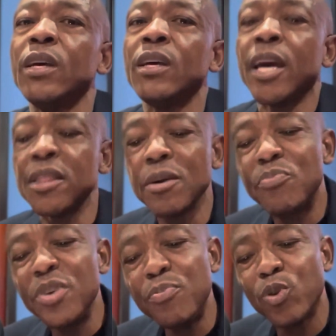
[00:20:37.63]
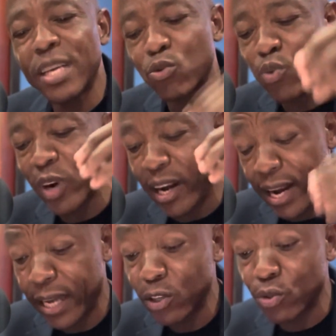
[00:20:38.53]
And the people that will
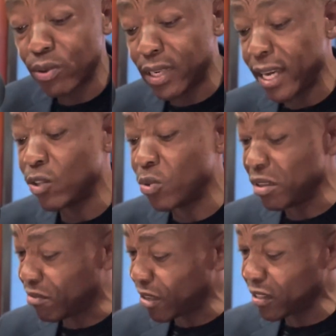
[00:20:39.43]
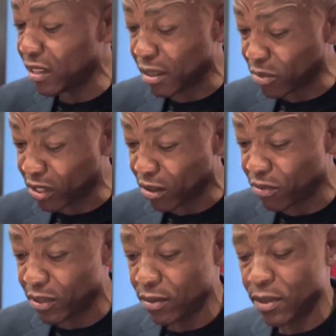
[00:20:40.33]
learn today to invest in
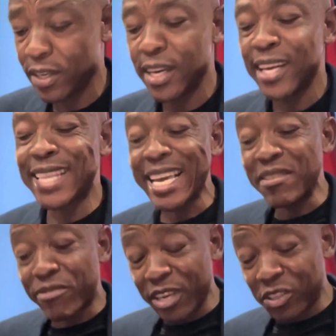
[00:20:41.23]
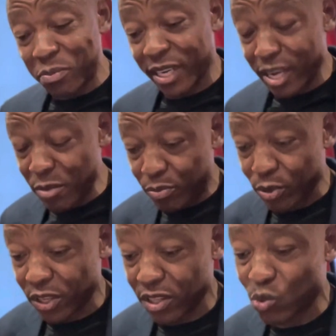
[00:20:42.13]
themselves, the investment, let me
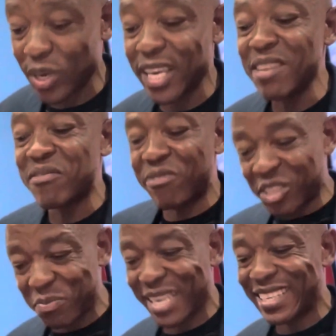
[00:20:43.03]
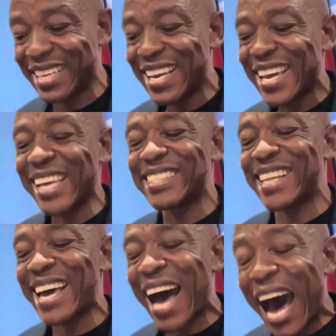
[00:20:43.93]
put it this way, investment is
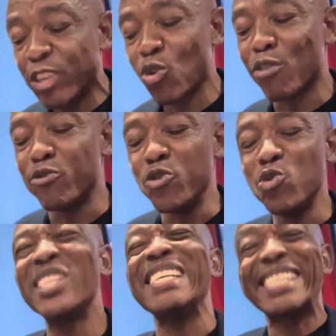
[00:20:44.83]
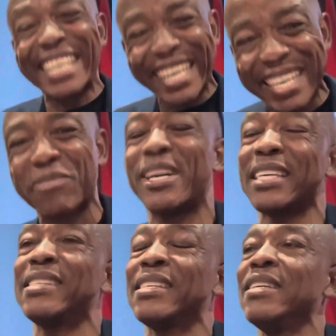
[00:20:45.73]
the art of using
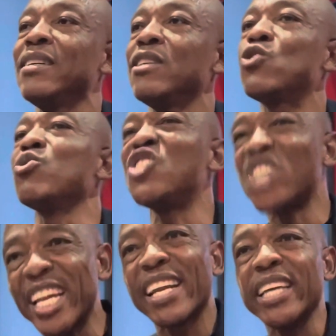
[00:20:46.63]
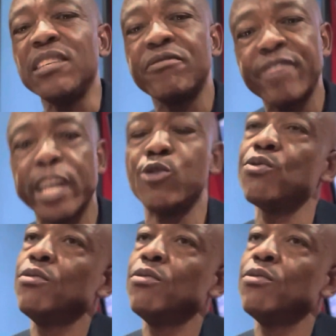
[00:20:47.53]
sacrifice to generate value.